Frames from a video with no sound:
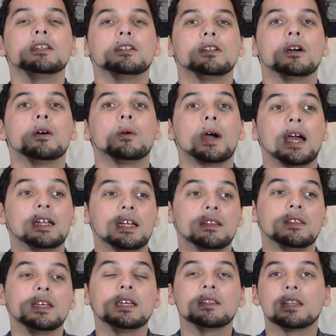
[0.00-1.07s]
you know, and I
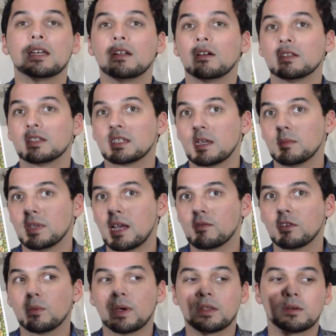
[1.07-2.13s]
think that on some
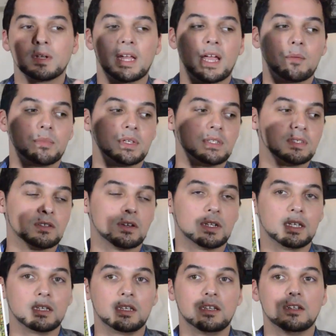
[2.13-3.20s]
level, whether it happens
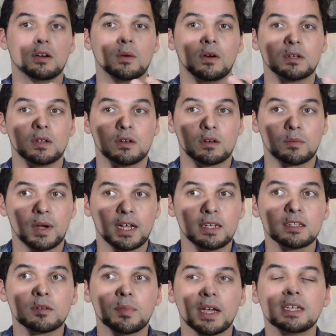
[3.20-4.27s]
on, you know, on a
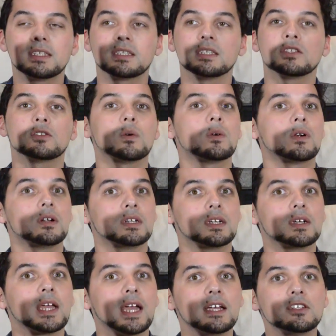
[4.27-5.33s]
regular basis or on an
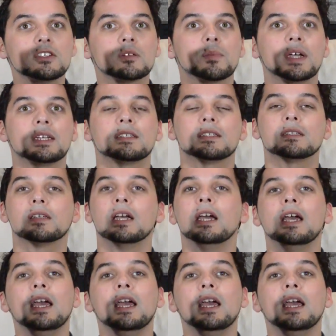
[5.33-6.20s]
occasional basis,